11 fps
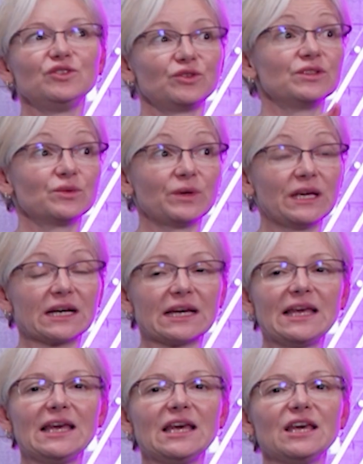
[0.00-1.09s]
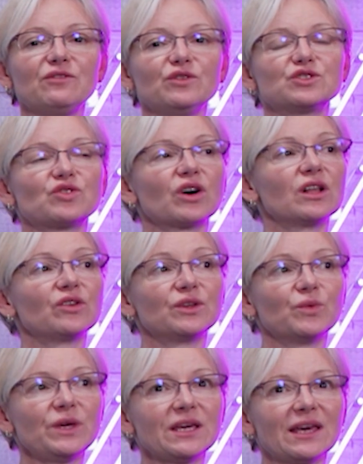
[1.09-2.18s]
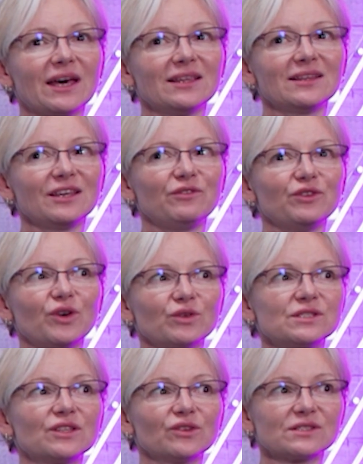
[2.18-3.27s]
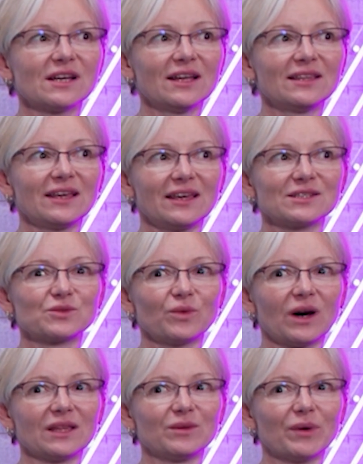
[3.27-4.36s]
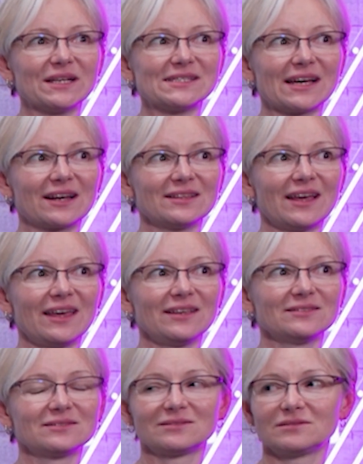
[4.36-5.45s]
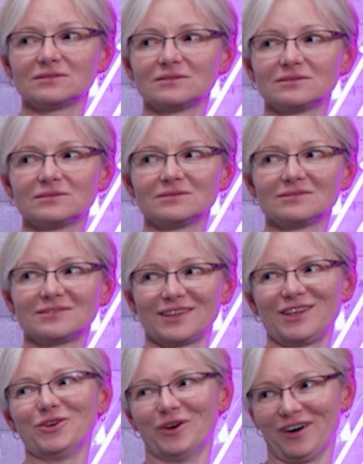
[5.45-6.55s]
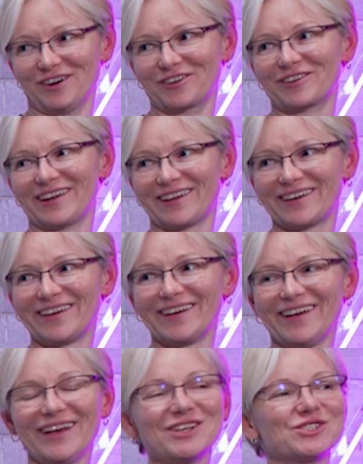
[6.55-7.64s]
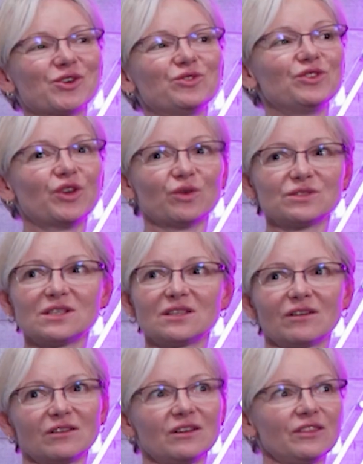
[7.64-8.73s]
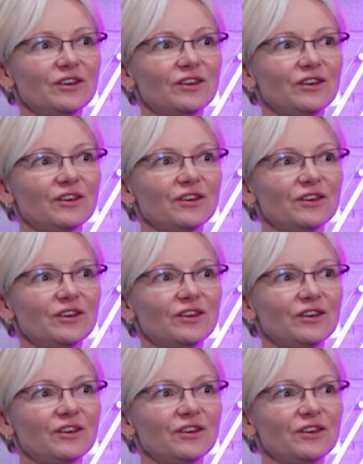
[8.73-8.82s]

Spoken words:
during the week. If you struggle on the weekend, if you dose it on Sunday, guess what? By Saturday, you're hungry. So dose it on a